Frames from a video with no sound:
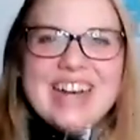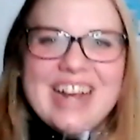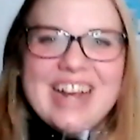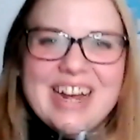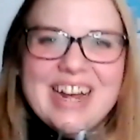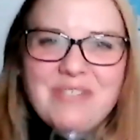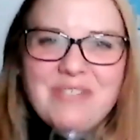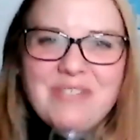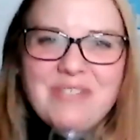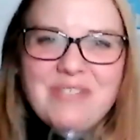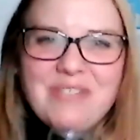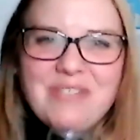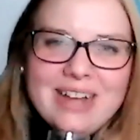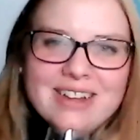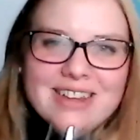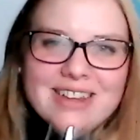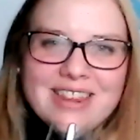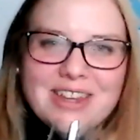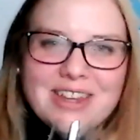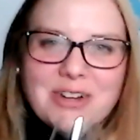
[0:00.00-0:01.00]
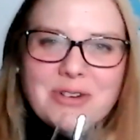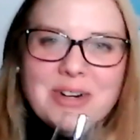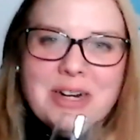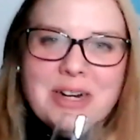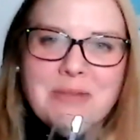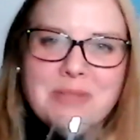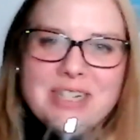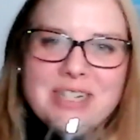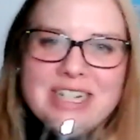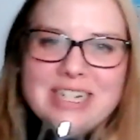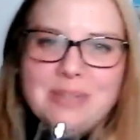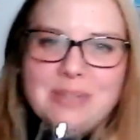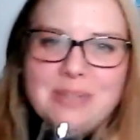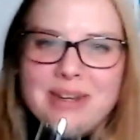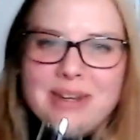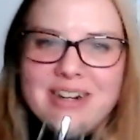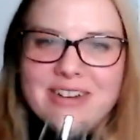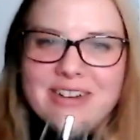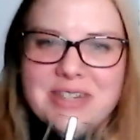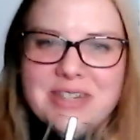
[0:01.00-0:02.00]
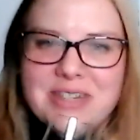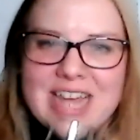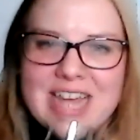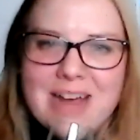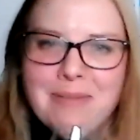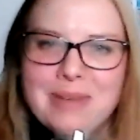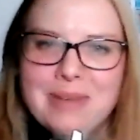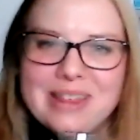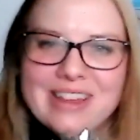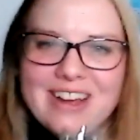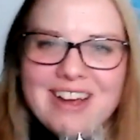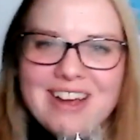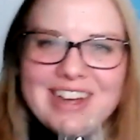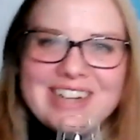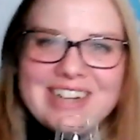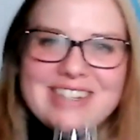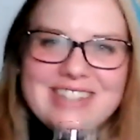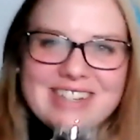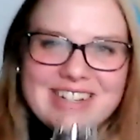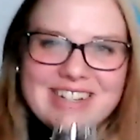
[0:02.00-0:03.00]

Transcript: have the bagel and the cream cheese, but no salmon locks.